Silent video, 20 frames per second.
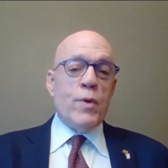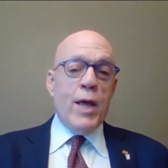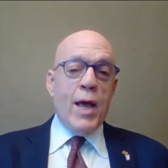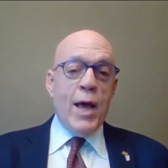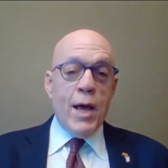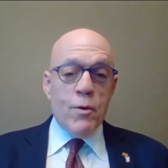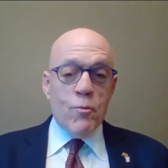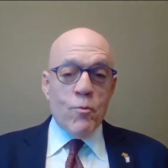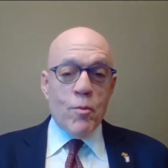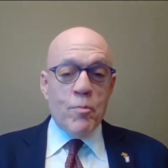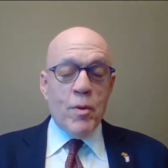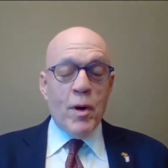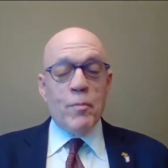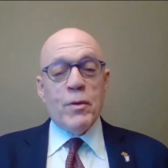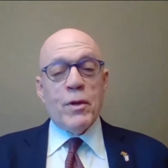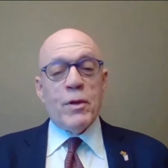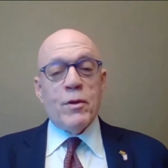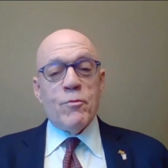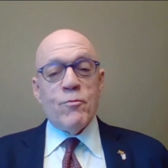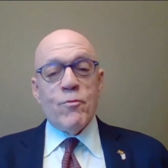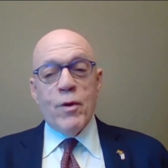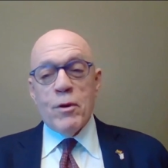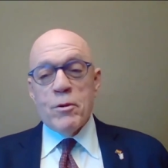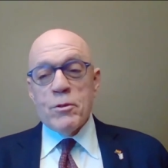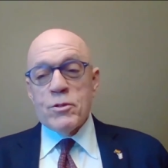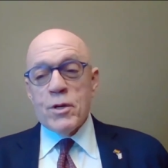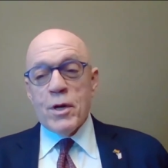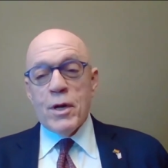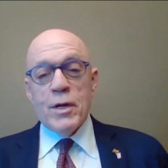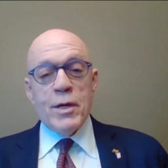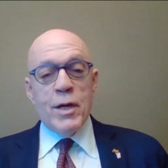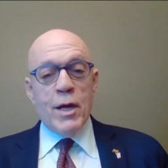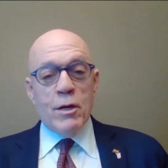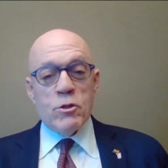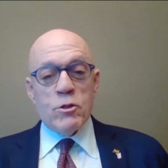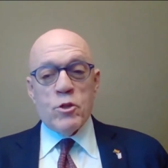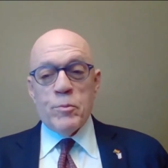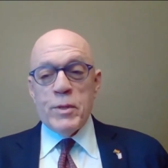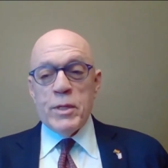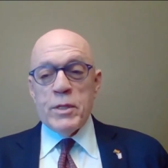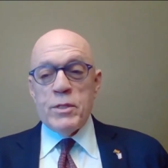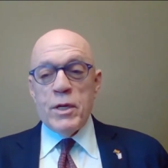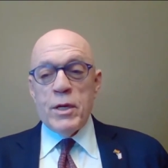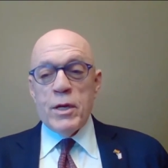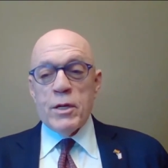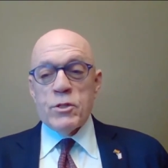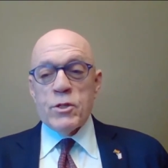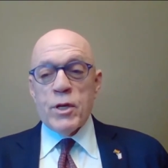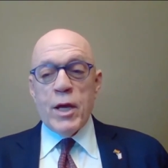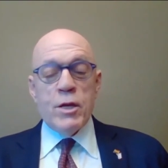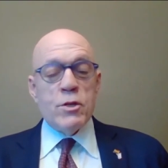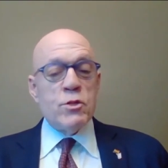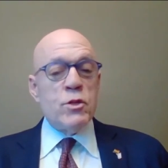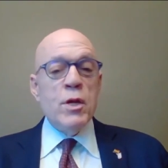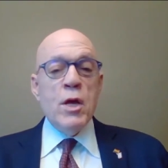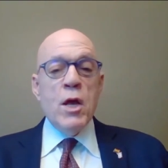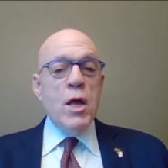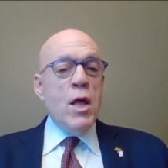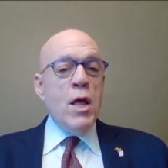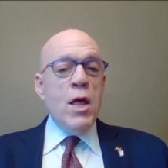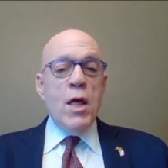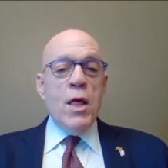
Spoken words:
We had Republican votes on LGBT education.